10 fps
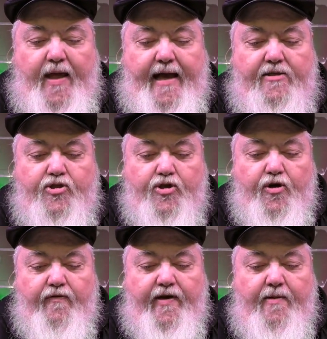and
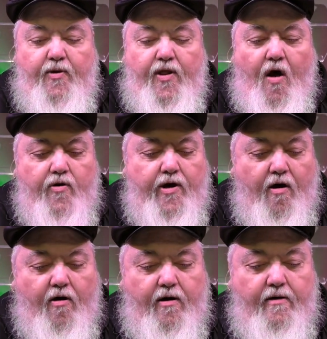serve him with all your
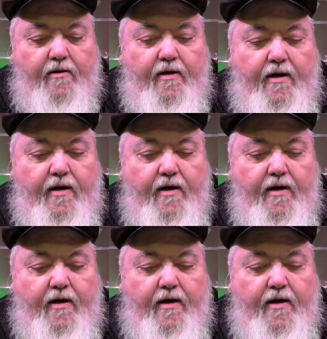heart